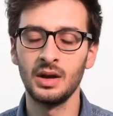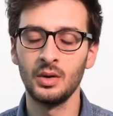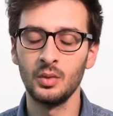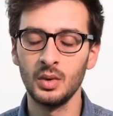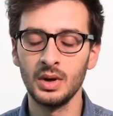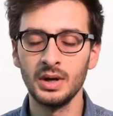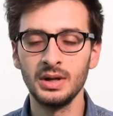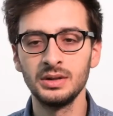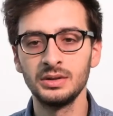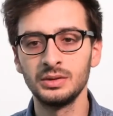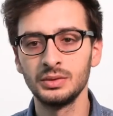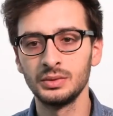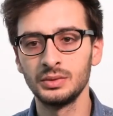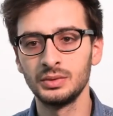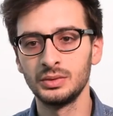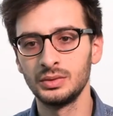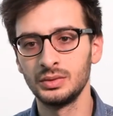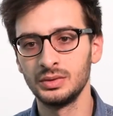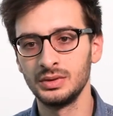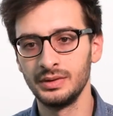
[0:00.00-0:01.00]
a way to
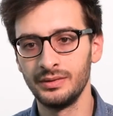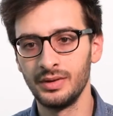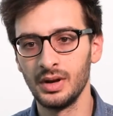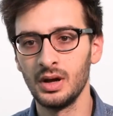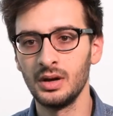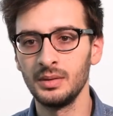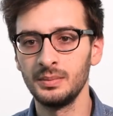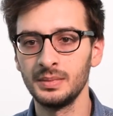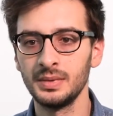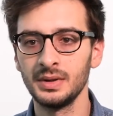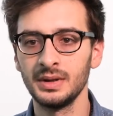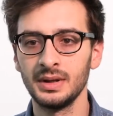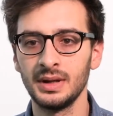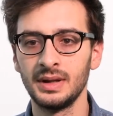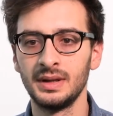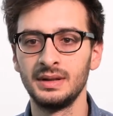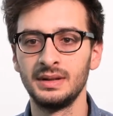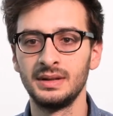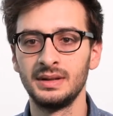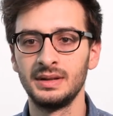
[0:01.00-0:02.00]
develop
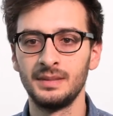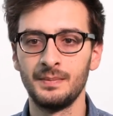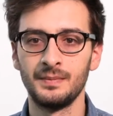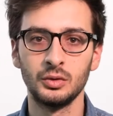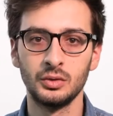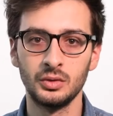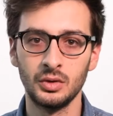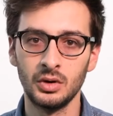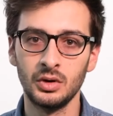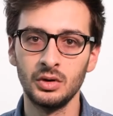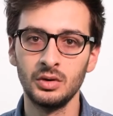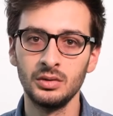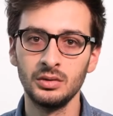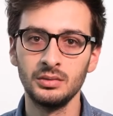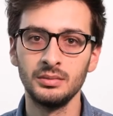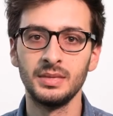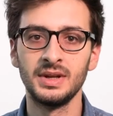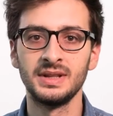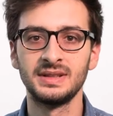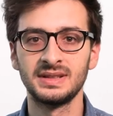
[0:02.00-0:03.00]
and uh, grow
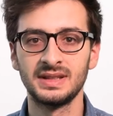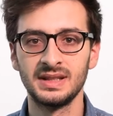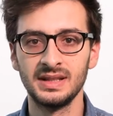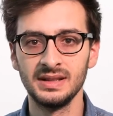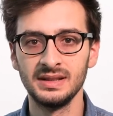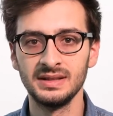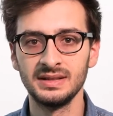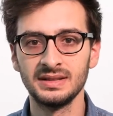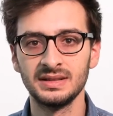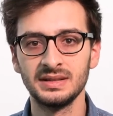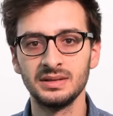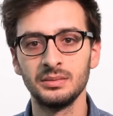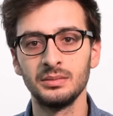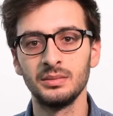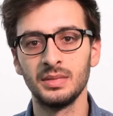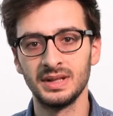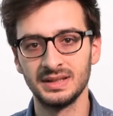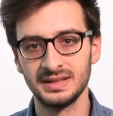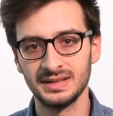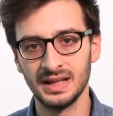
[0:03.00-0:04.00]
my skills
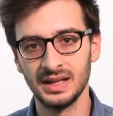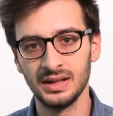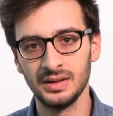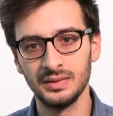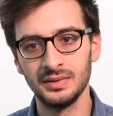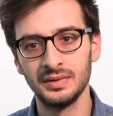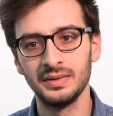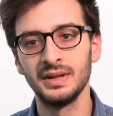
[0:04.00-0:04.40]
myself